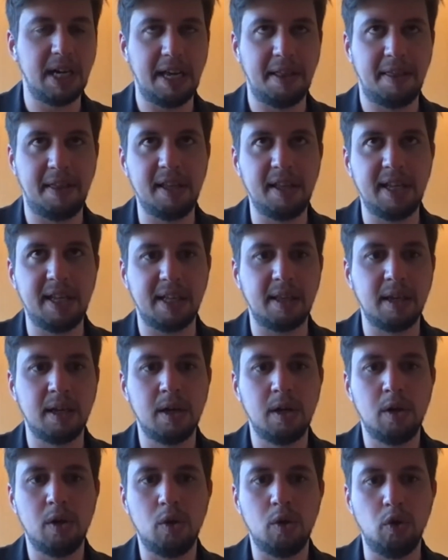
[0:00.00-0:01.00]
I think that
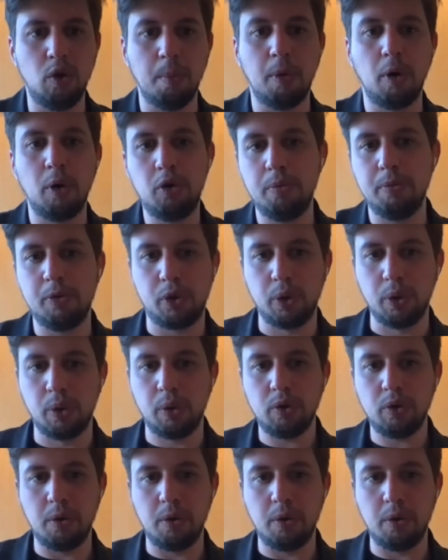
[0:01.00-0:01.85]
the more you mature,